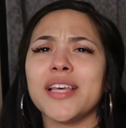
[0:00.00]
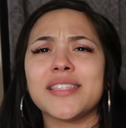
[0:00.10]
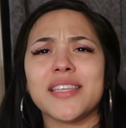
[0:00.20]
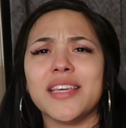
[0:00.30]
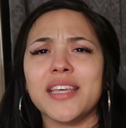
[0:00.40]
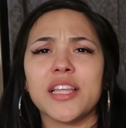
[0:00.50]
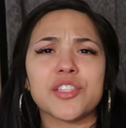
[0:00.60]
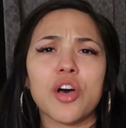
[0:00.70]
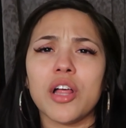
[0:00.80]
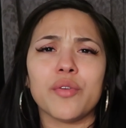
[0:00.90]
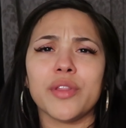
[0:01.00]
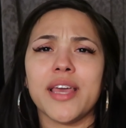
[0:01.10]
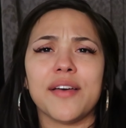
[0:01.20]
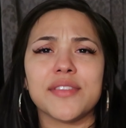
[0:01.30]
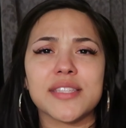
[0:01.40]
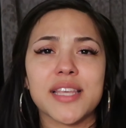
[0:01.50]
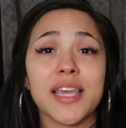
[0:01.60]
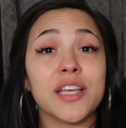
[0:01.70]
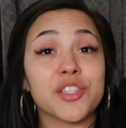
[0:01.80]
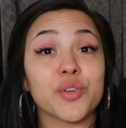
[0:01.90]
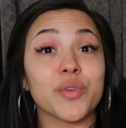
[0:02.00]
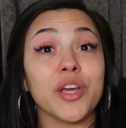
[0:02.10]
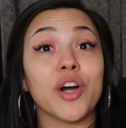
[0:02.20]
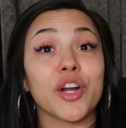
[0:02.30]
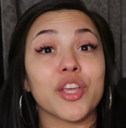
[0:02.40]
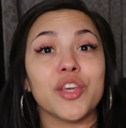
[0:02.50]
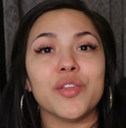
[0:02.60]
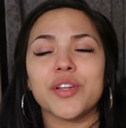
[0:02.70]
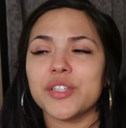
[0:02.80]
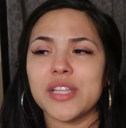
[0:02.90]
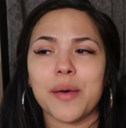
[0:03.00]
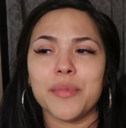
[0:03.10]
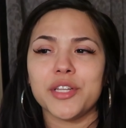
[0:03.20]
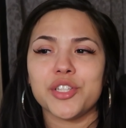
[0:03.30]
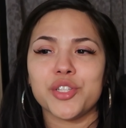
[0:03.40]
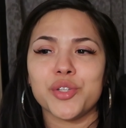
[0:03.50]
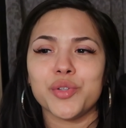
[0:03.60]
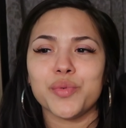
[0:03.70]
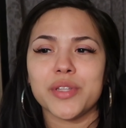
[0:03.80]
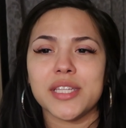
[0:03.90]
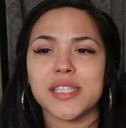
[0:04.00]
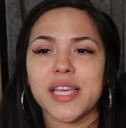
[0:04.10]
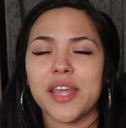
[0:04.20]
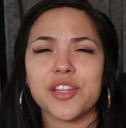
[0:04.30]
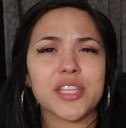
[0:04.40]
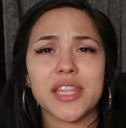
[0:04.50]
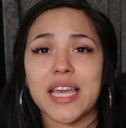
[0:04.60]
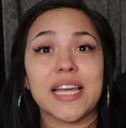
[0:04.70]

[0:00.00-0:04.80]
that's it. That's all I really have to say, because they really are cute. There's not much to really say. There's nothing